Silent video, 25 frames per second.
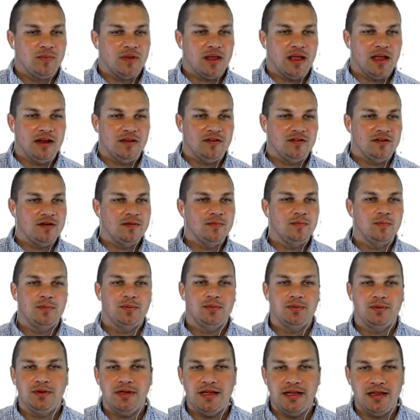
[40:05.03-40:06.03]
It's
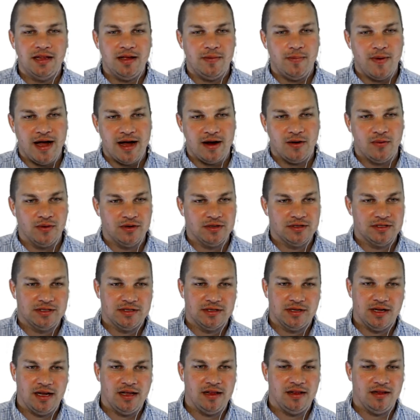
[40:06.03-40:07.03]
completely backwards
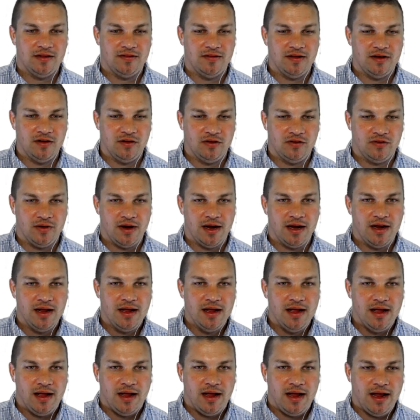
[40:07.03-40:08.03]
in this industry,
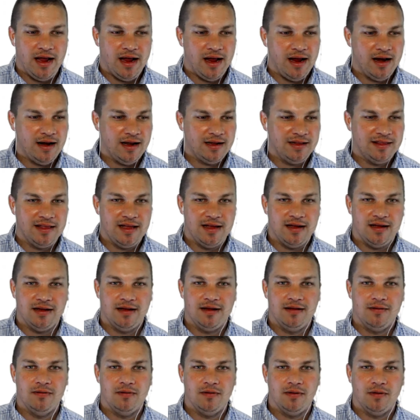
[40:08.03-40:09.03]
and I think
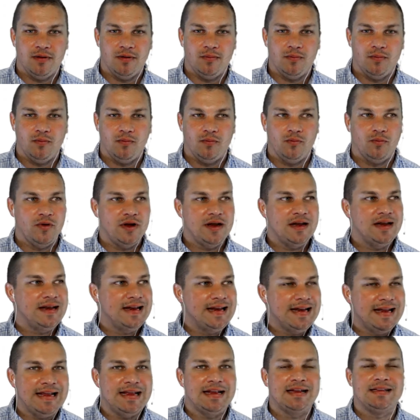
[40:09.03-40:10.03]
we
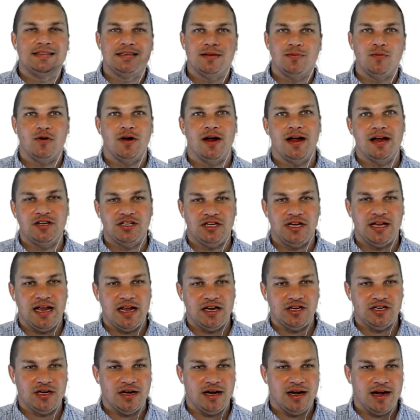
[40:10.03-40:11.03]
need some more
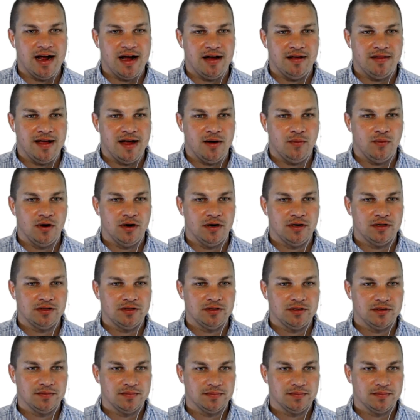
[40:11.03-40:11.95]
education on how that works.